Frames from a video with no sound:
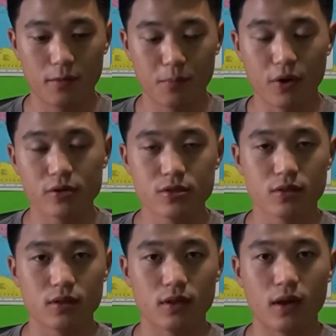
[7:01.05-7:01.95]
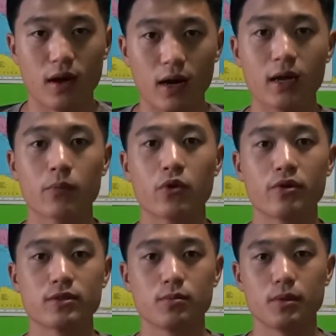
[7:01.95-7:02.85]
personally I am
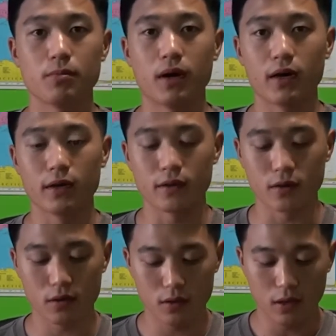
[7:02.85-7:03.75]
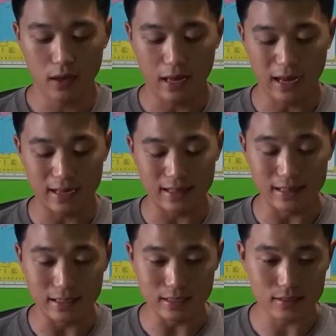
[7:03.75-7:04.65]
going to be buying at
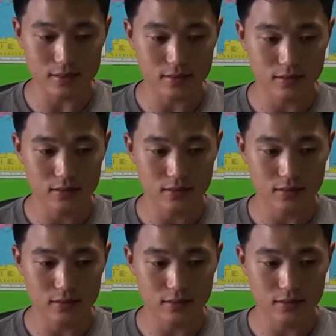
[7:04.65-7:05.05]
least